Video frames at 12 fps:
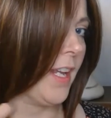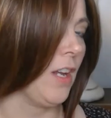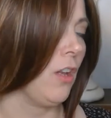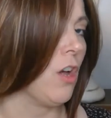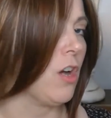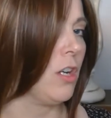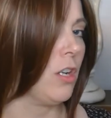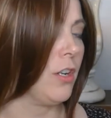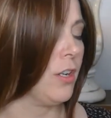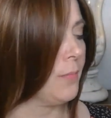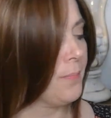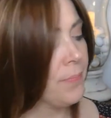get
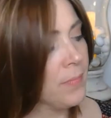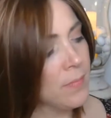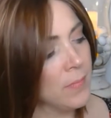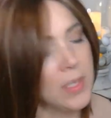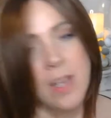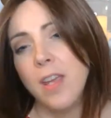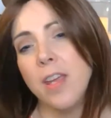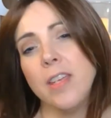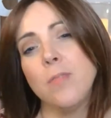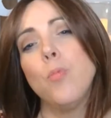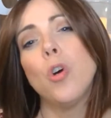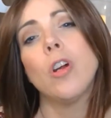longer
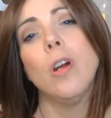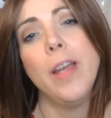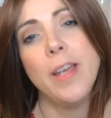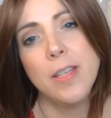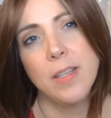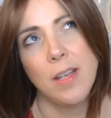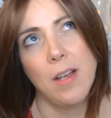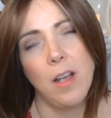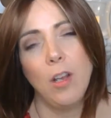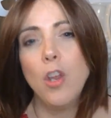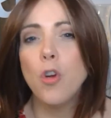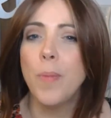is a
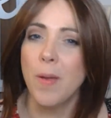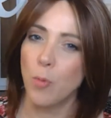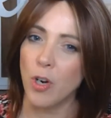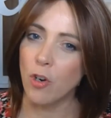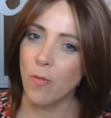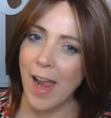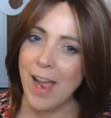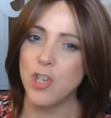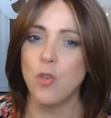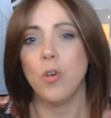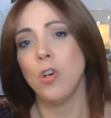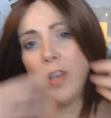little bit more
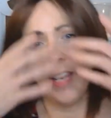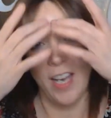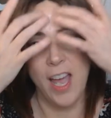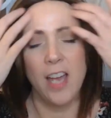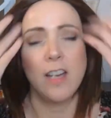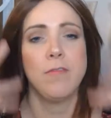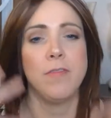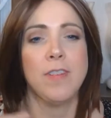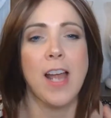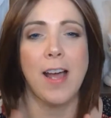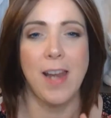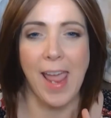gradual and kind of
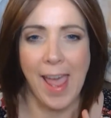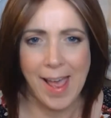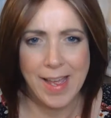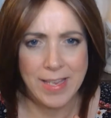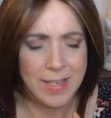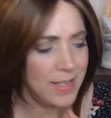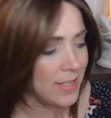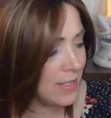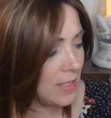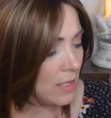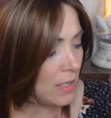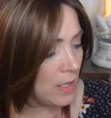not
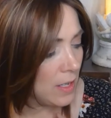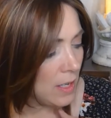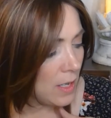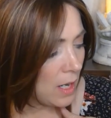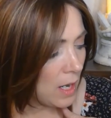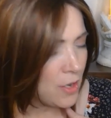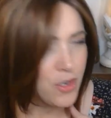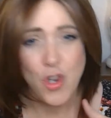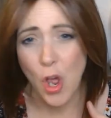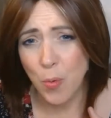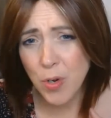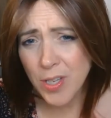as
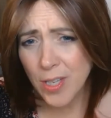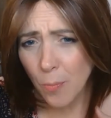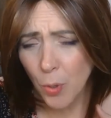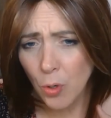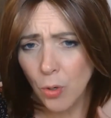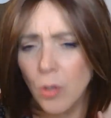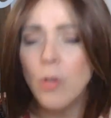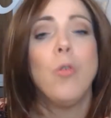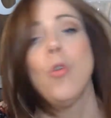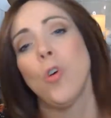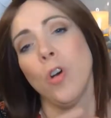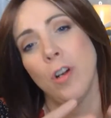noticeable
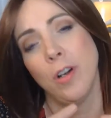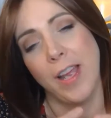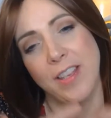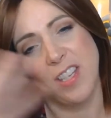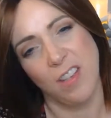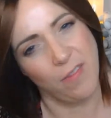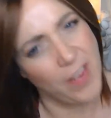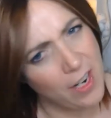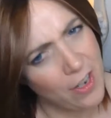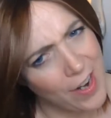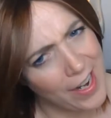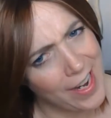or as
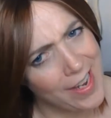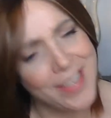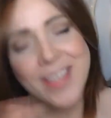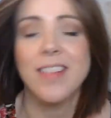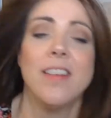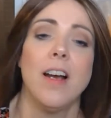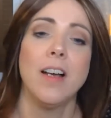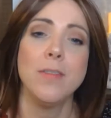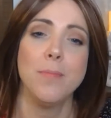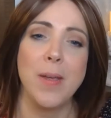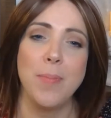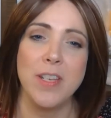severe, I guess,
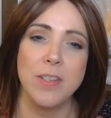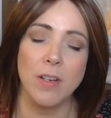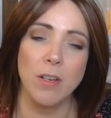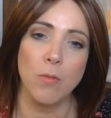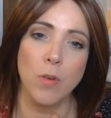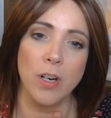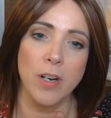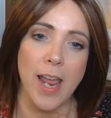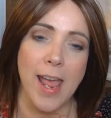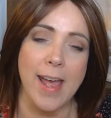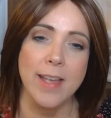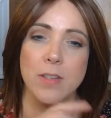maybe is a good word,
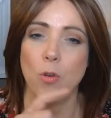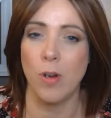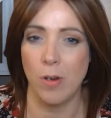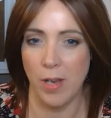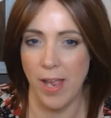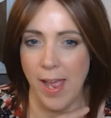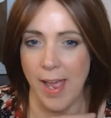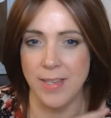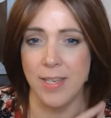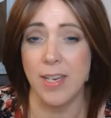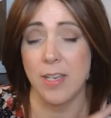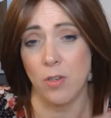as
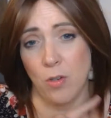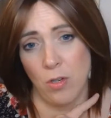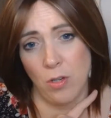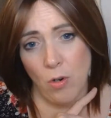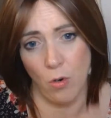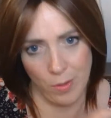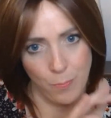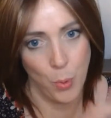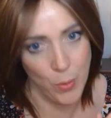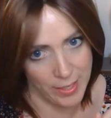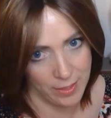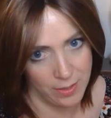it is on
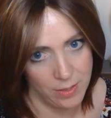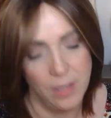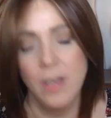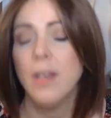point.